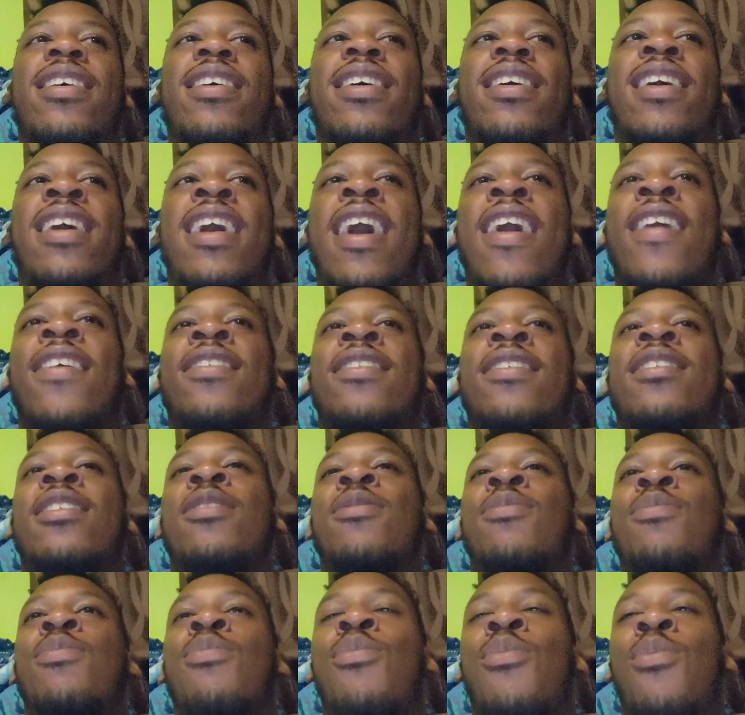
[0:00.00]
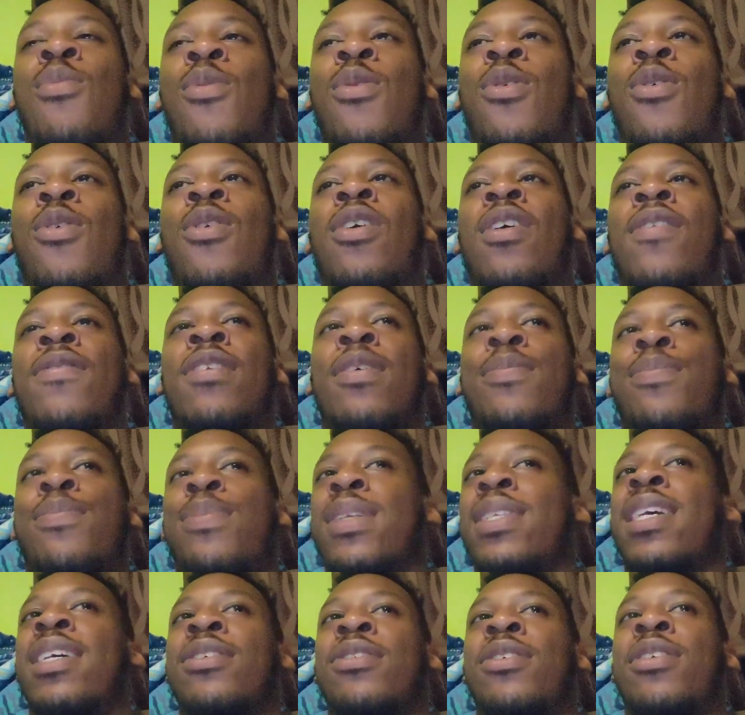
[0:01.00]
has more of the
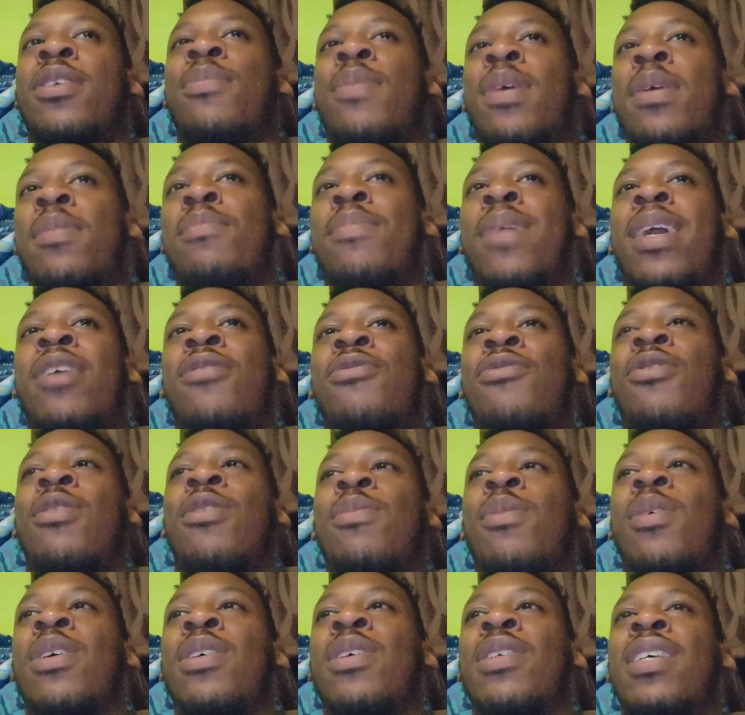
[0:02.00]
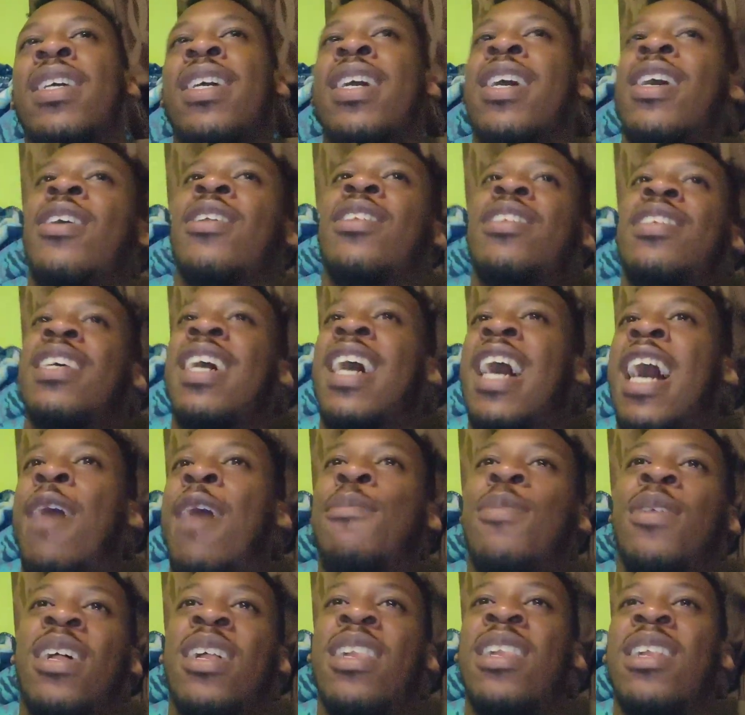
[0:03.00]
potential to make mainstream music on top of
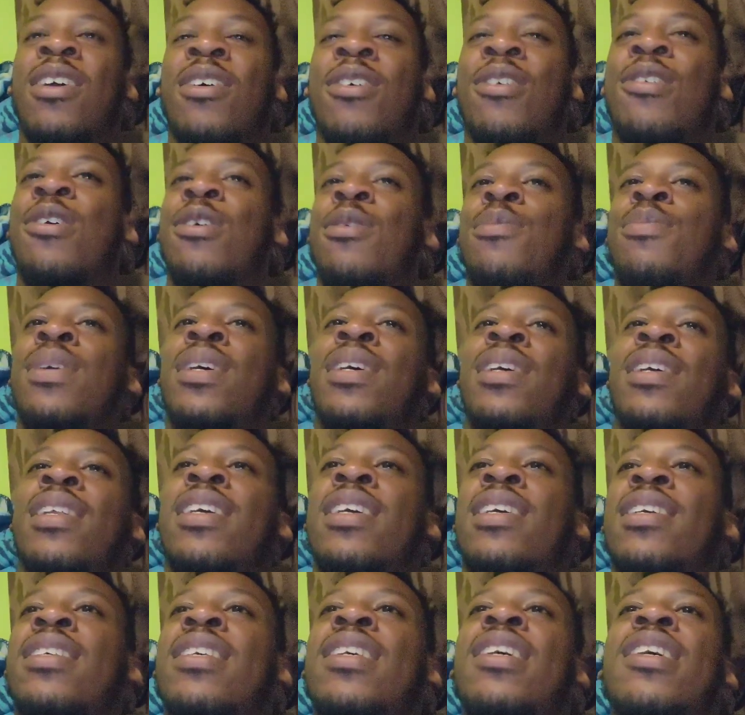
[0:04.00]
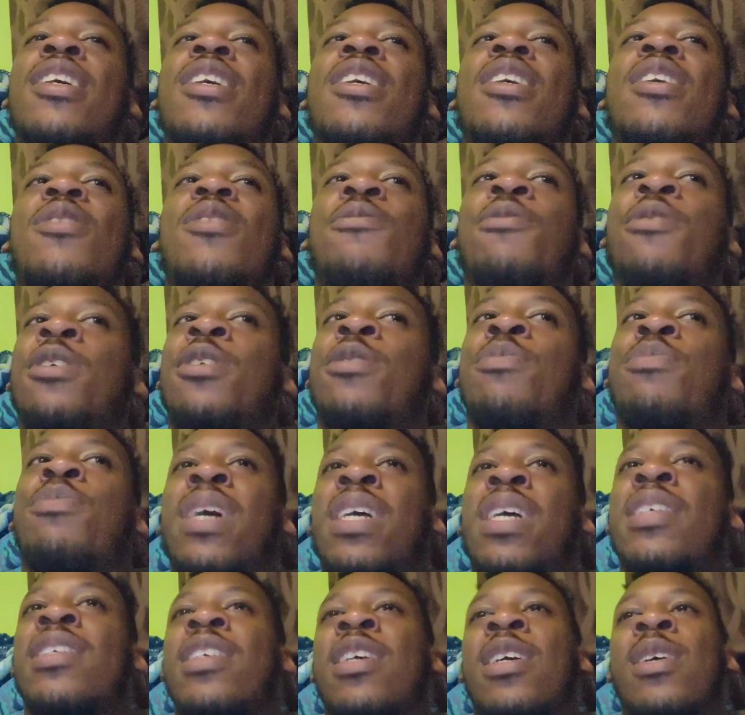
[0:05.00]
their lyrical abilities, which makes
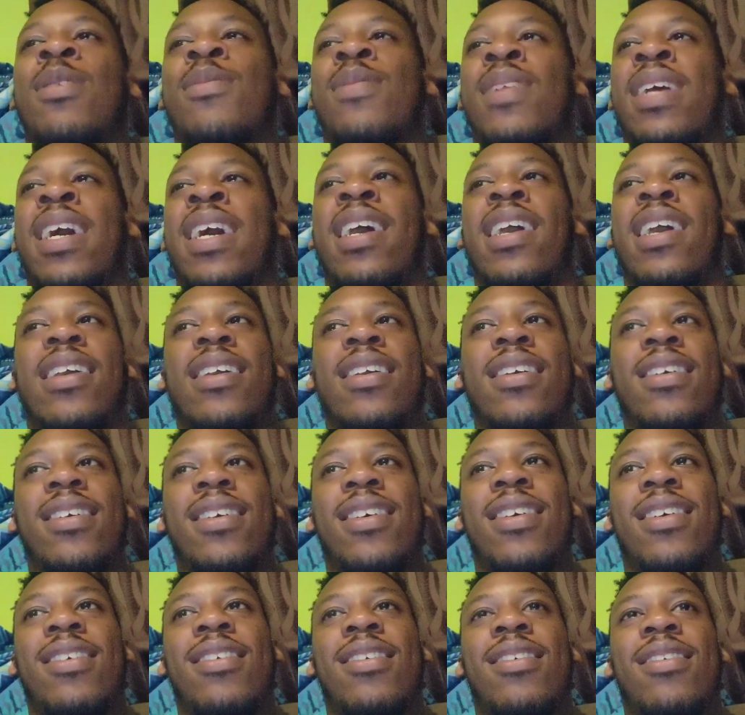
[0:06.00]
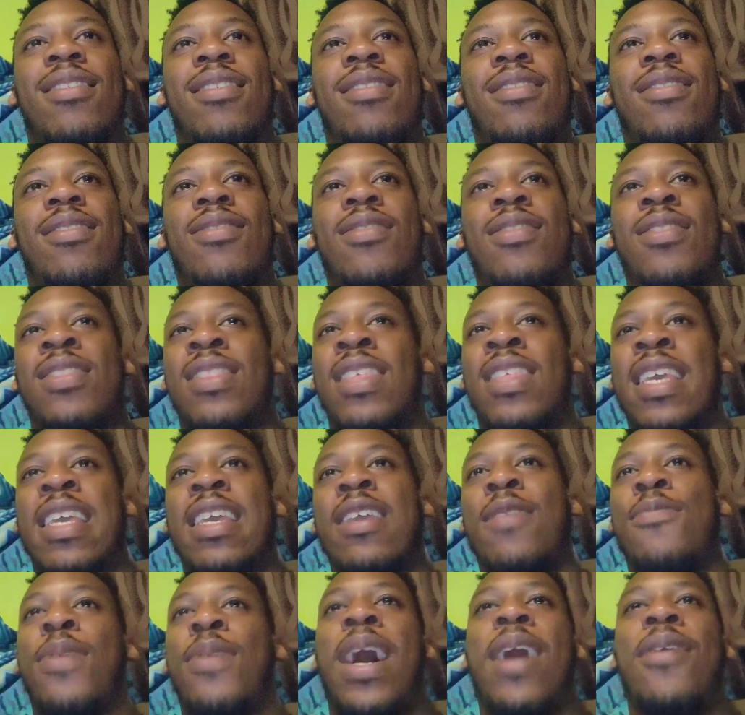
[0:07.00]
them like the
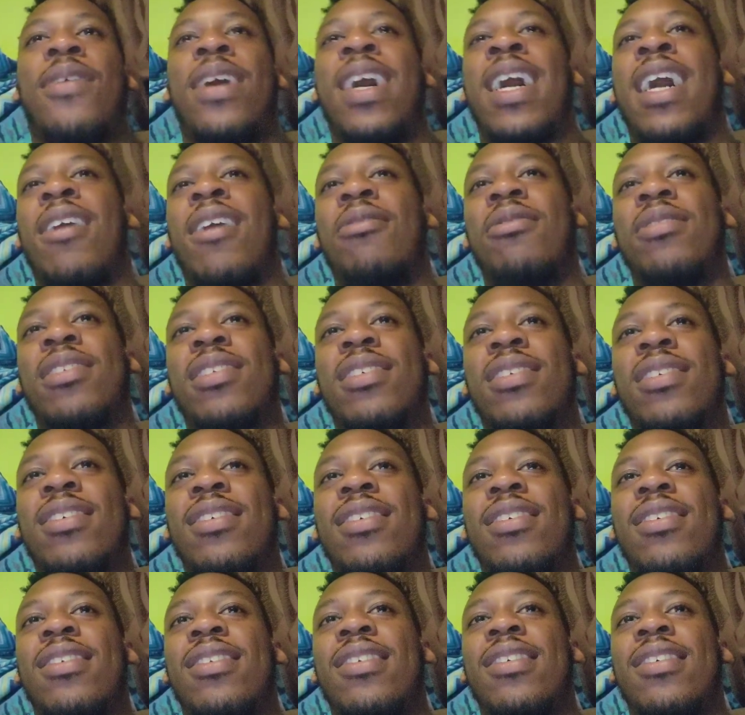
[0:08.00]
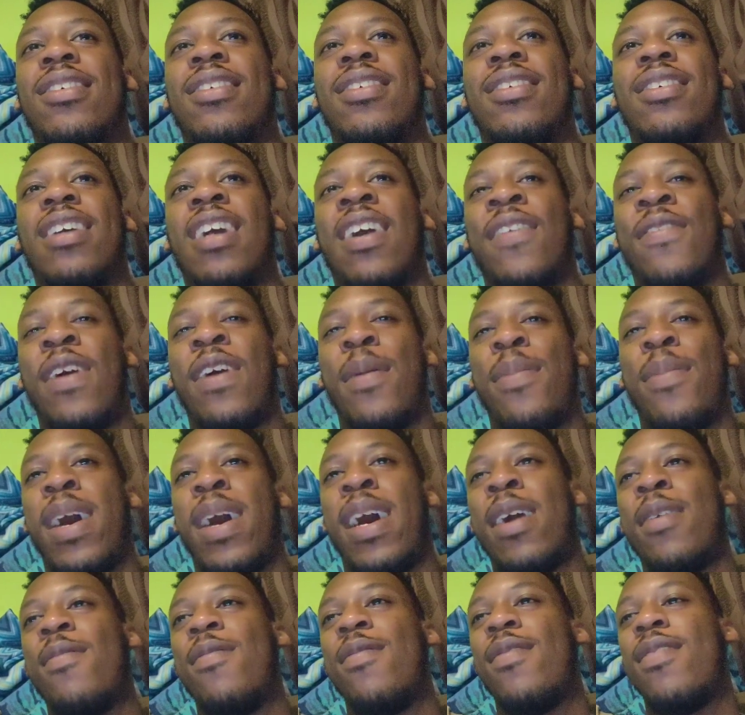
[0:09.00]
powerhouse of hip hop.